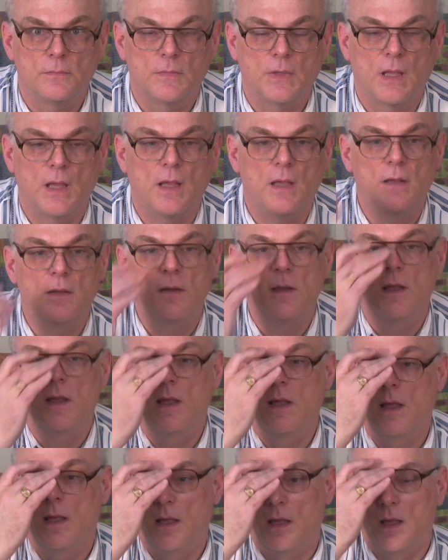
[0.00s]
Okay?
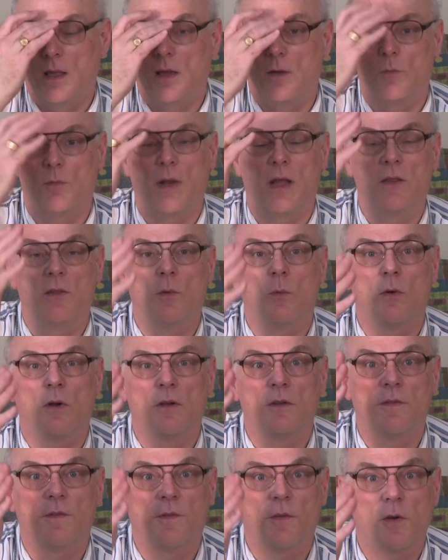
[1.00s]
Write the
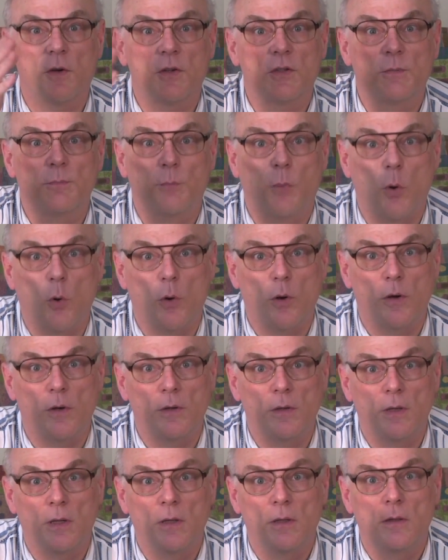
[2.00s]
word
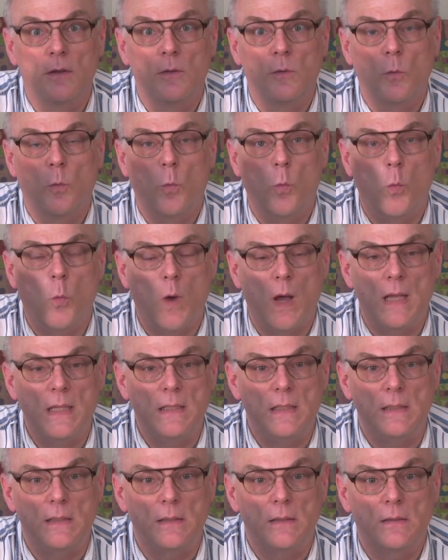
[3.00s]
firstborn
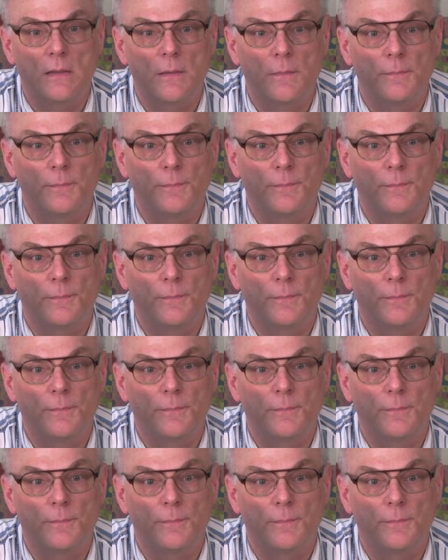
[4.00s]
ones.